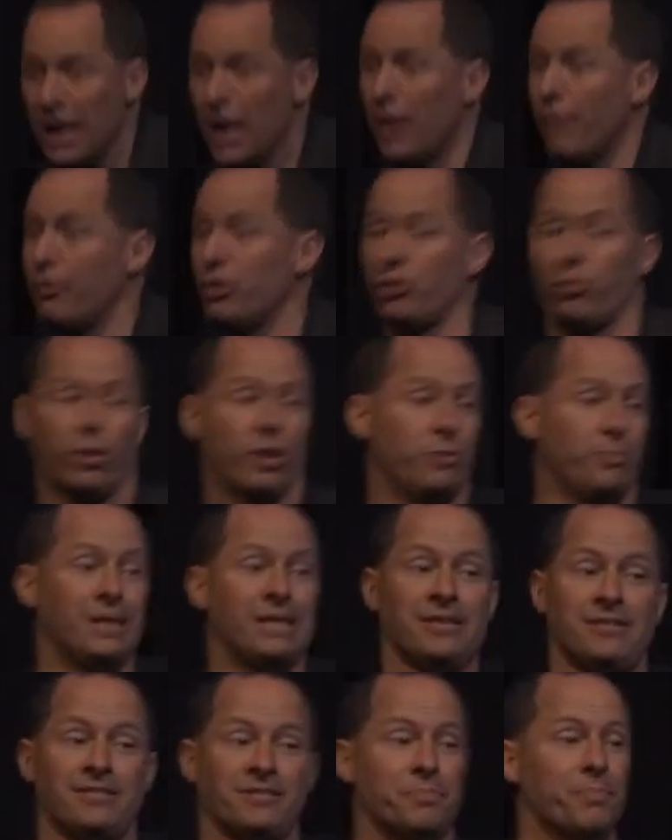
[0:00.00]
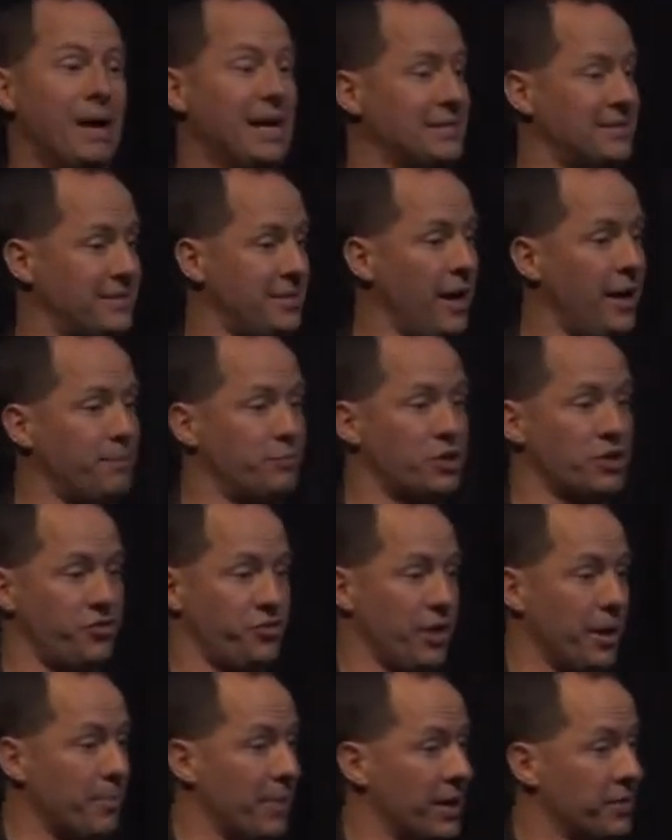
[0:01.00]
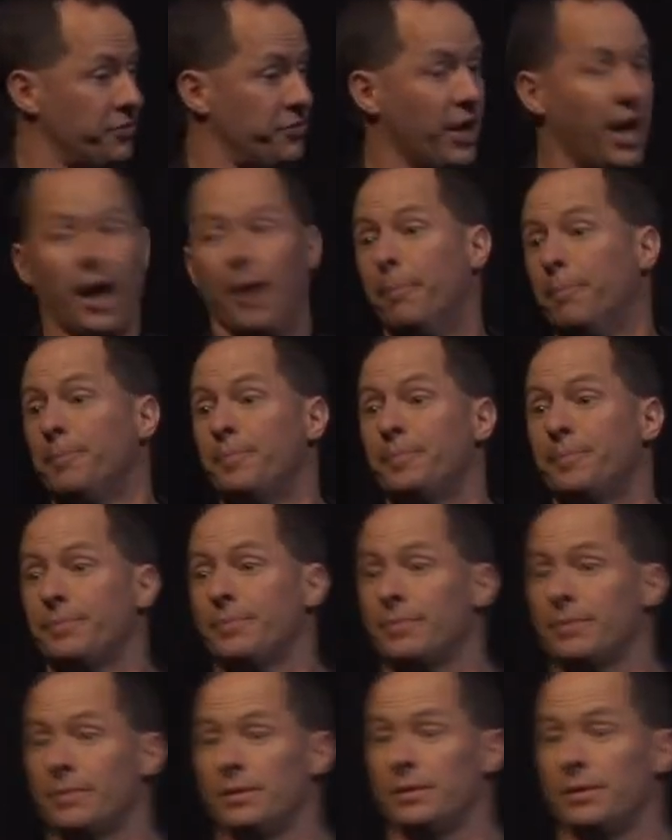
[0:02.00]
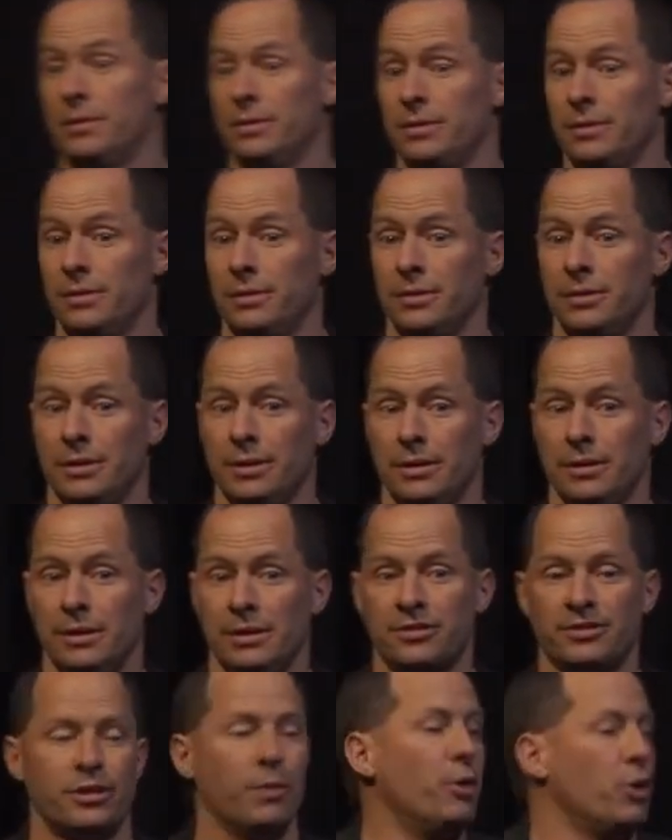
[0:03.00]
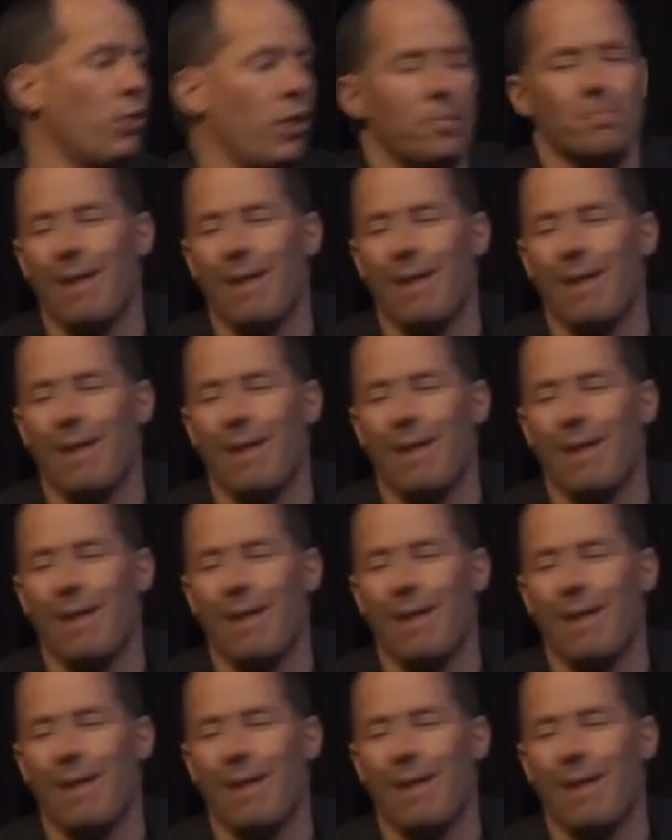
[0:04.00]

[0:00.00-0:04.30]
If you agree with me this is messed up, just say messed up. Some of you are going,